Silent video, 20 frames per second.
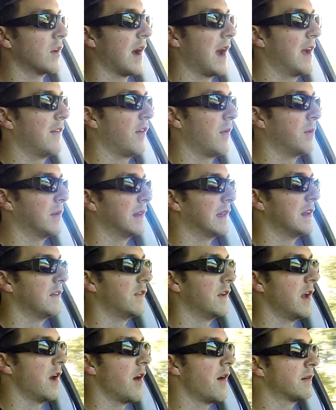Drive, I
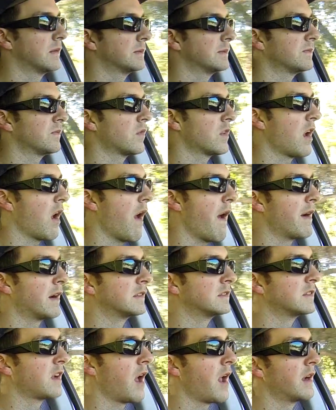believe, here.
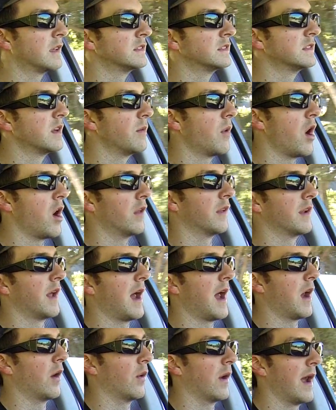Mulholland
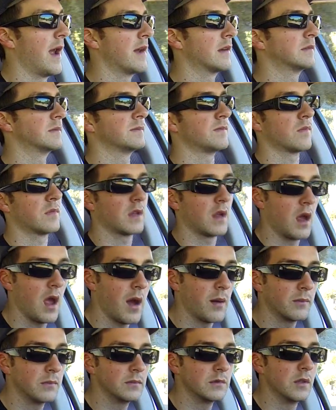Highway.
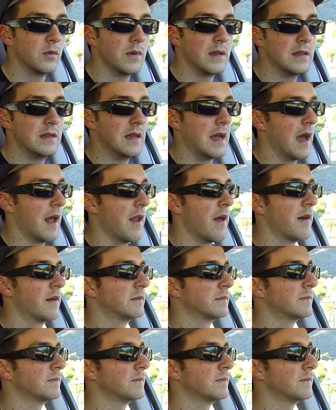Yep, we did.